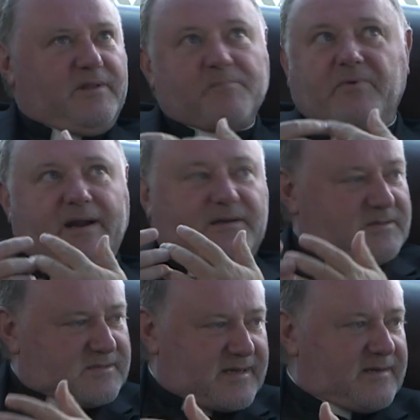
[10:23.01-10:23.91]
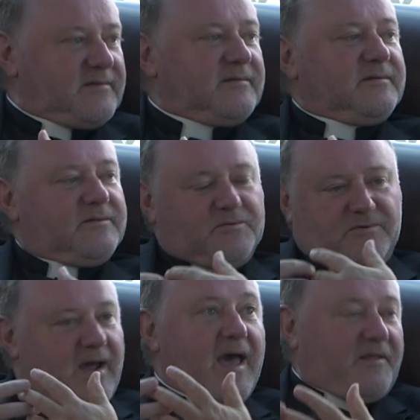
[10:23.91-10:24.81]
whether they practice that
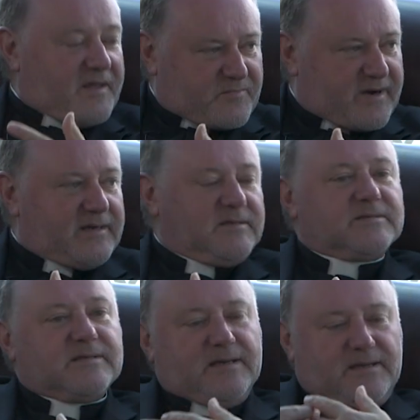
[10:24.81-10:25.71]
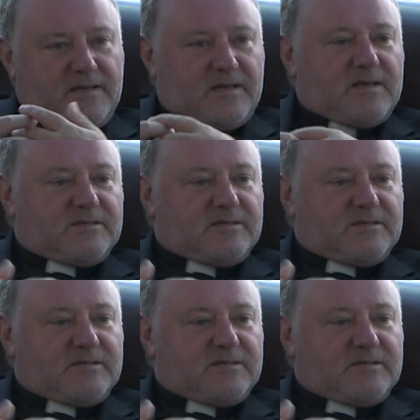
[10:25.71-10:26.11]
or how they practice that.